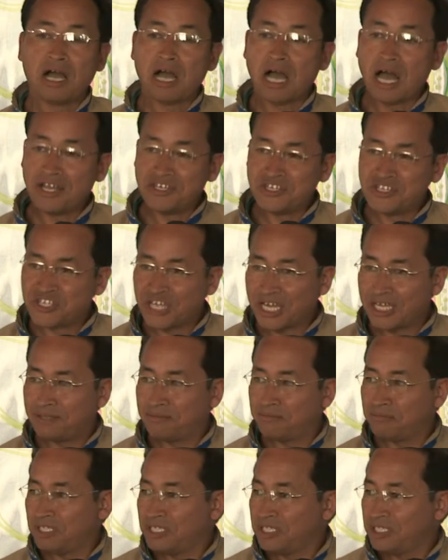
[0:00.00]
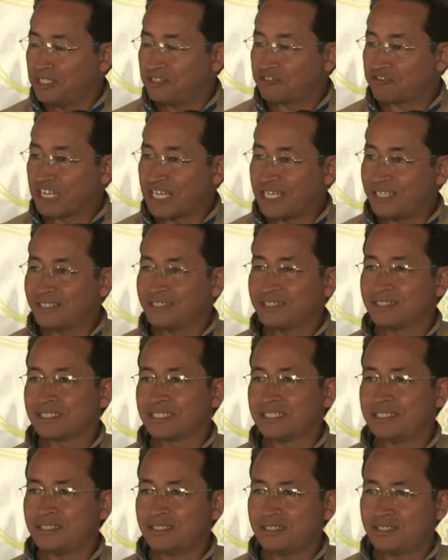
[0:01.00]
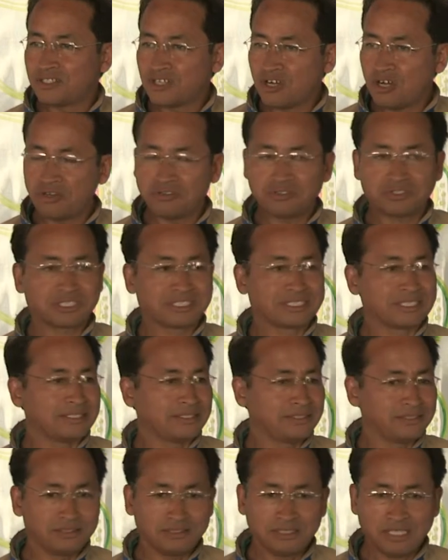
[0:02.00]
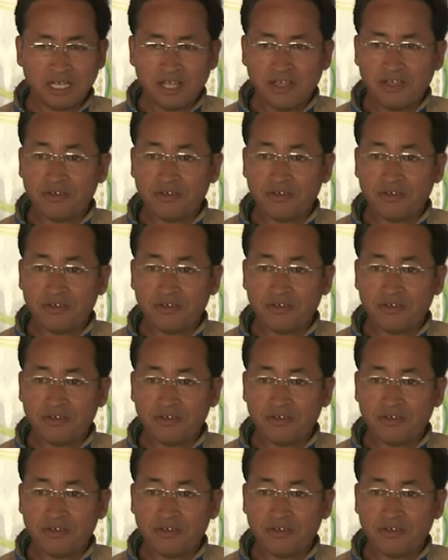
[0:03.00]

untimely rains and droughts, and